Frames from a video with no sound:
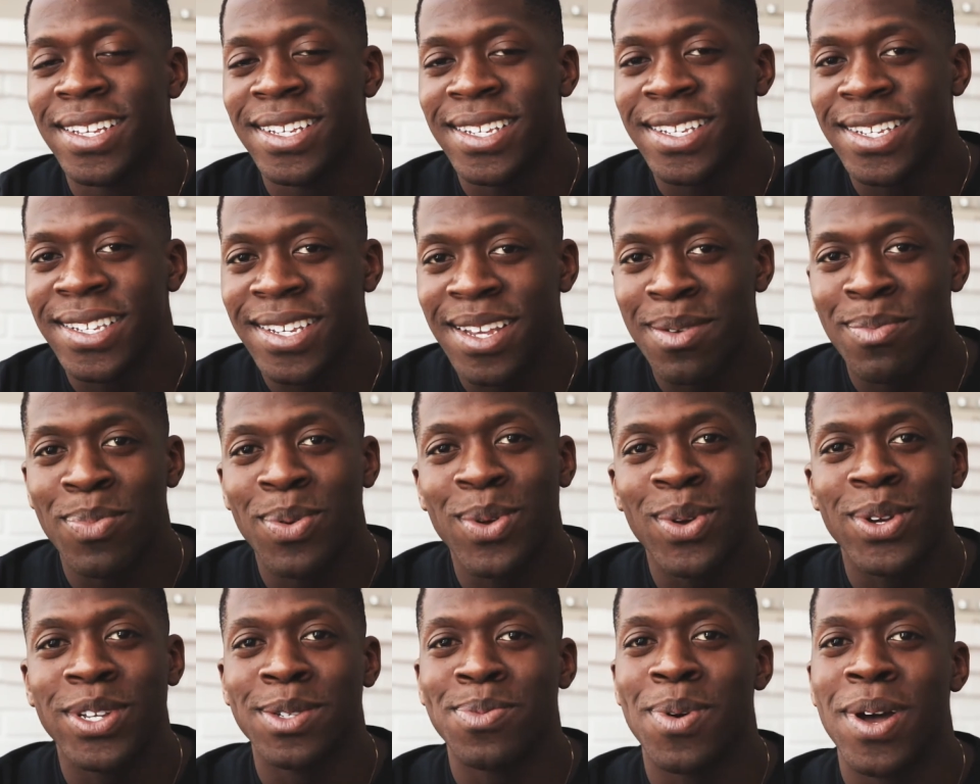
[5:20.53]

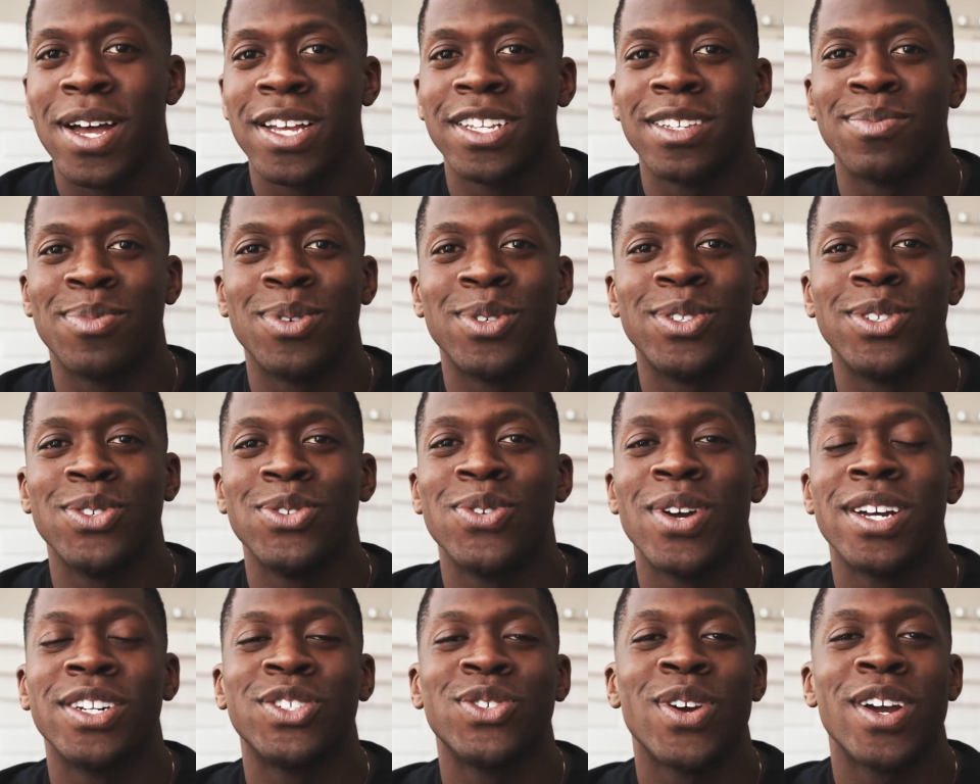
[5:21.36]
simple as possible. Do
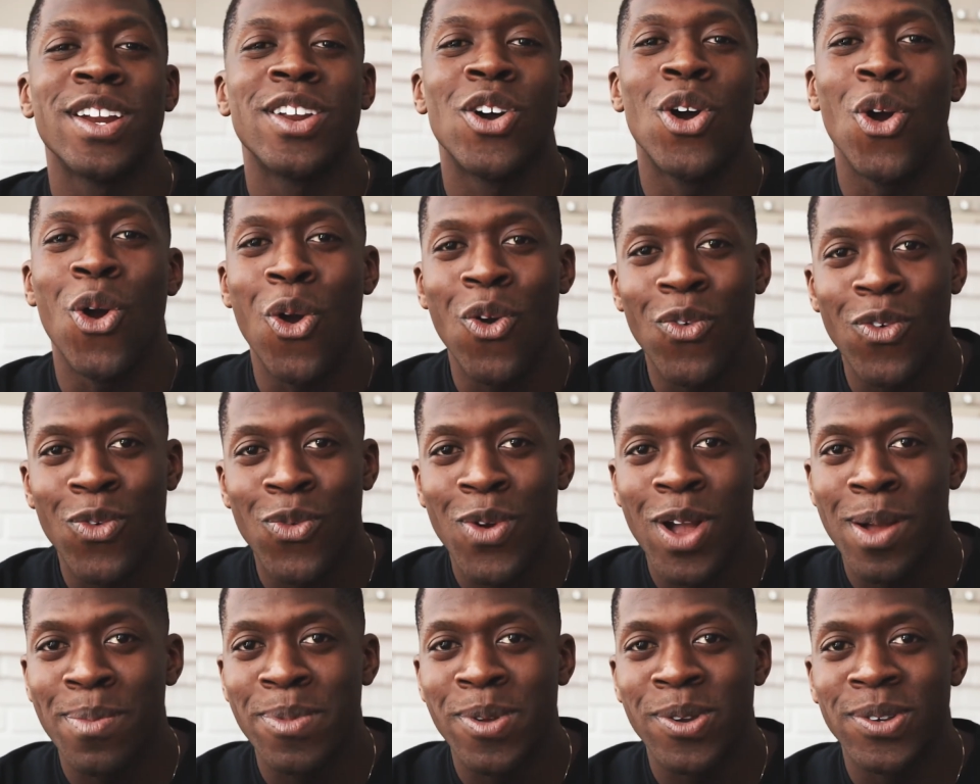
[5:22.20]
not try to
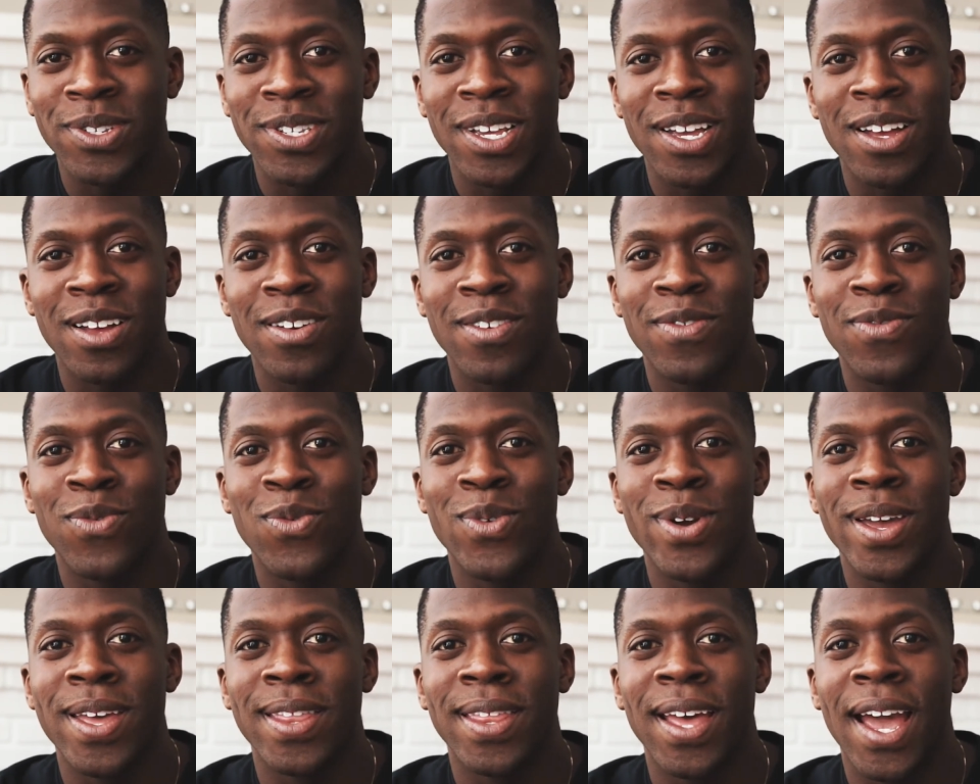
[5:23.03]
overwhelm yourself
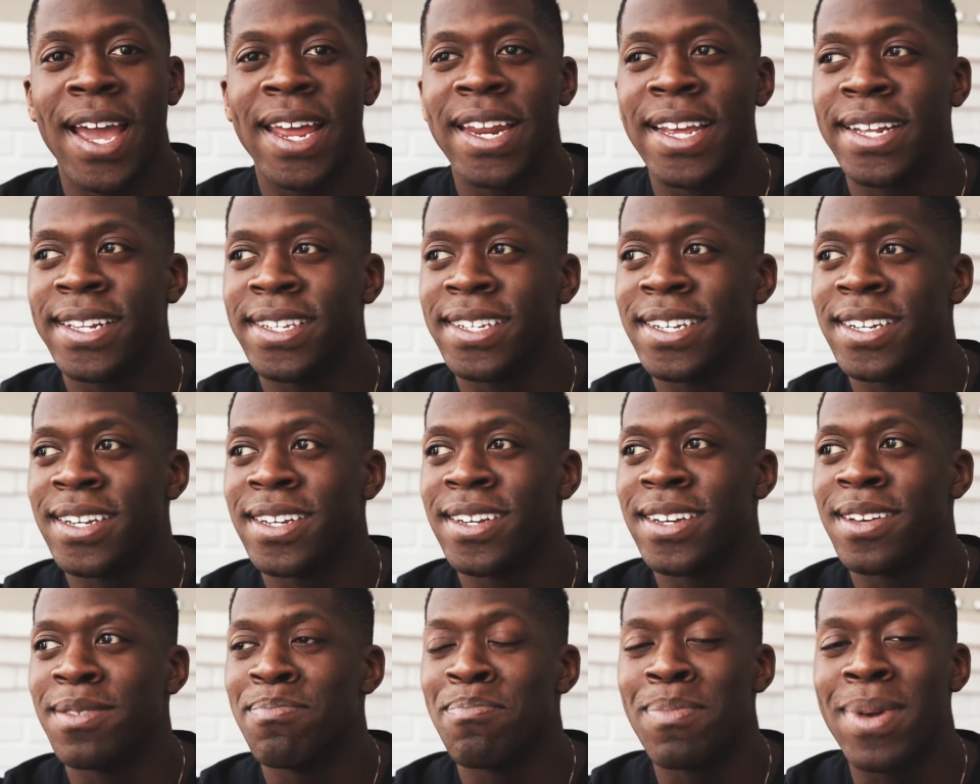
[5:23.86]
with, I need
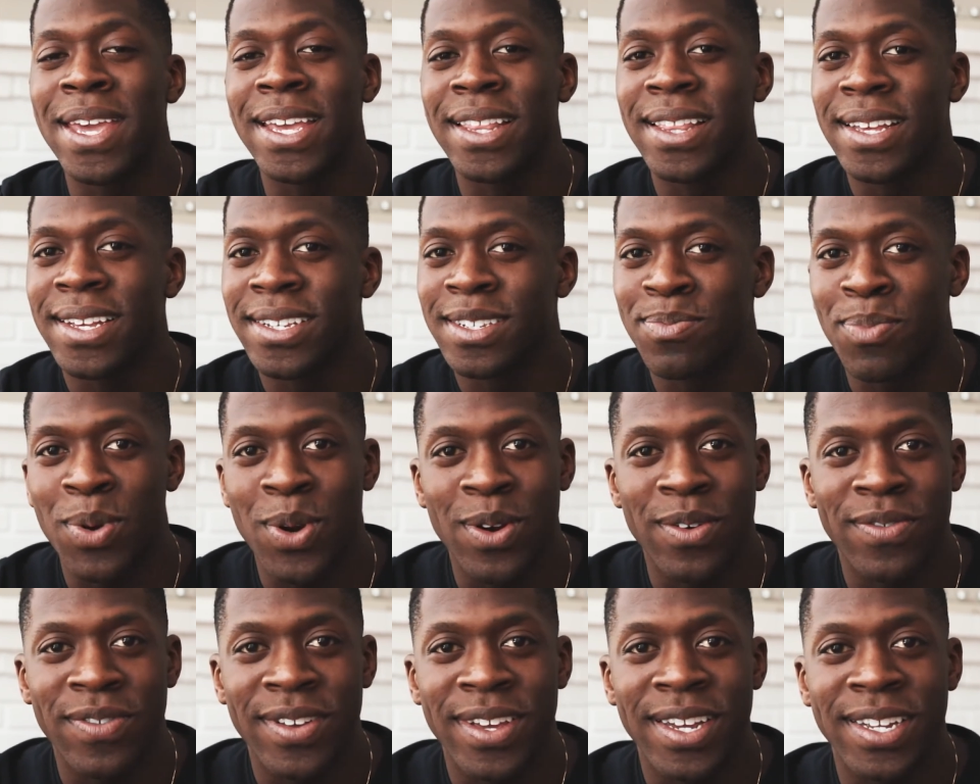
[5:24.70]
to make this
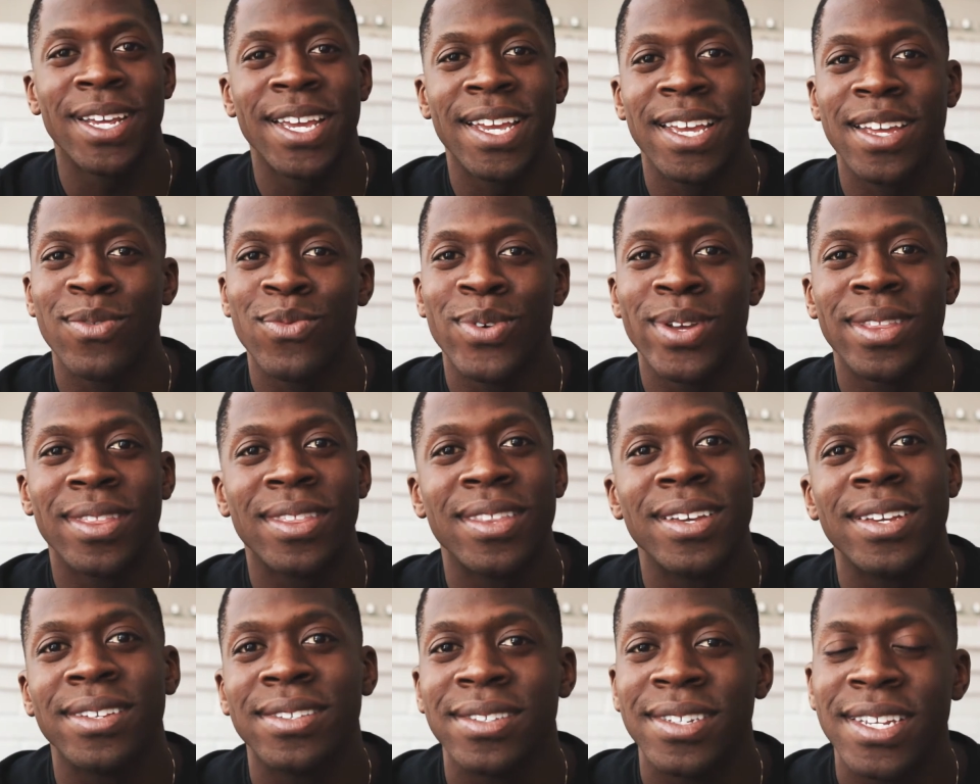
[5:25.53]
perfect, taken with
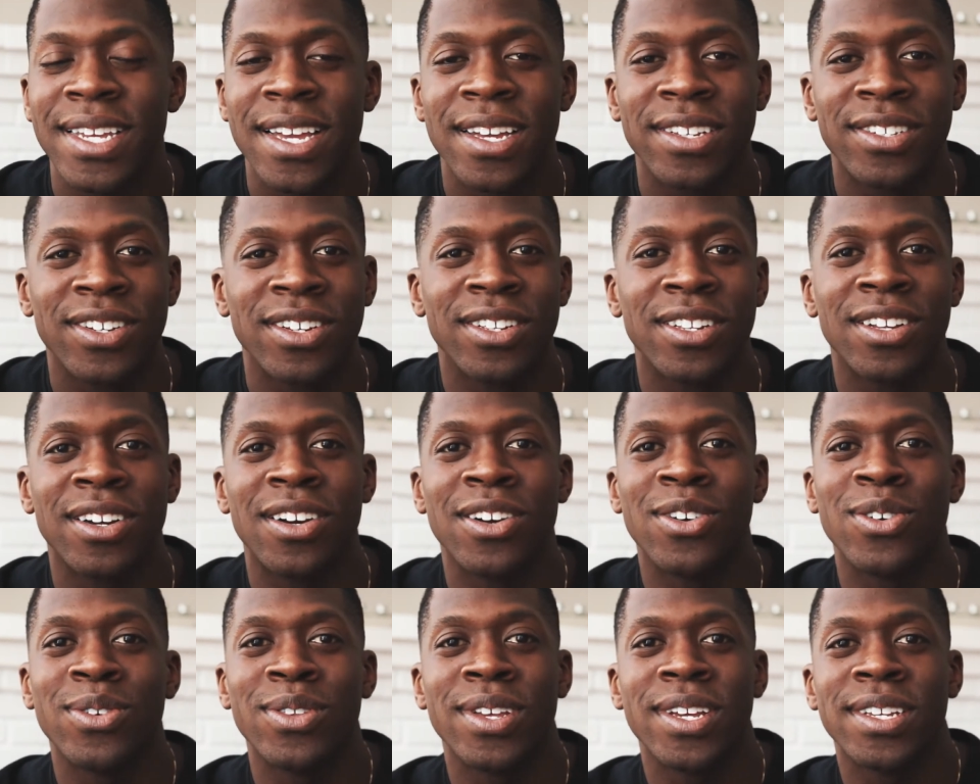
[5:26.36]
this
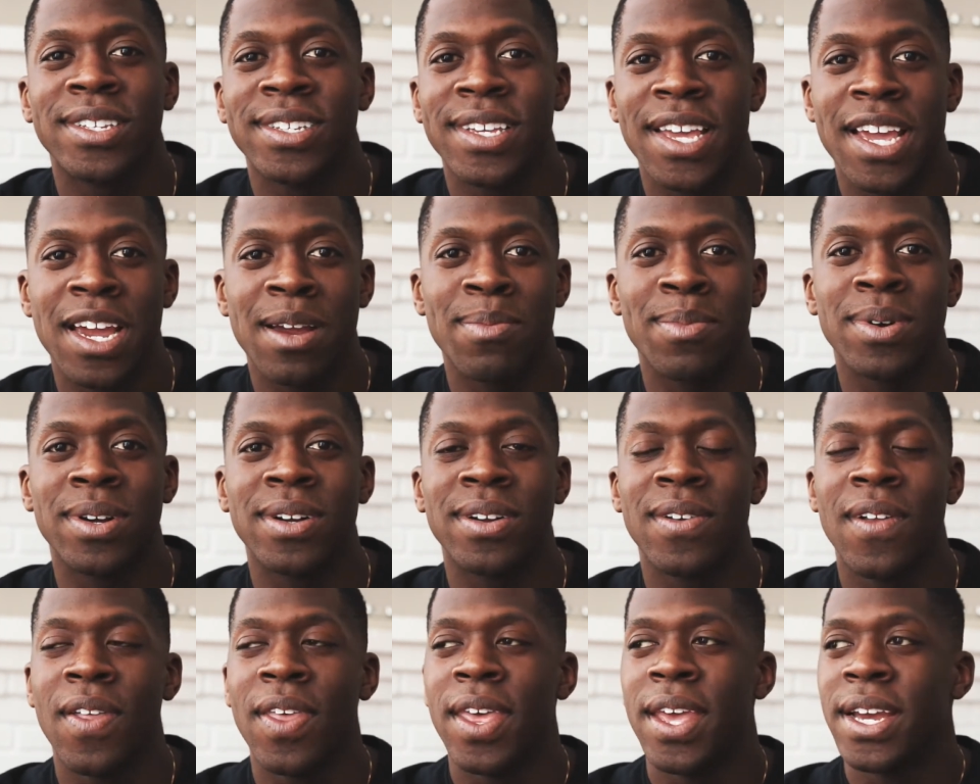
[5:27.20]
DSLR or this
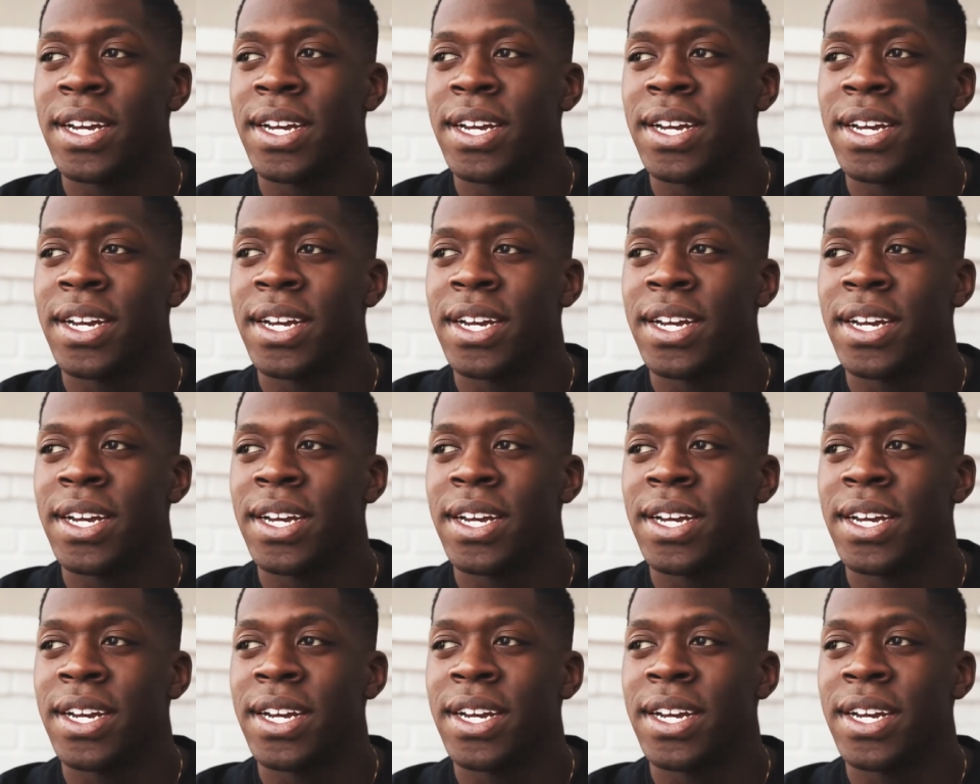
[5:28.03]
camera.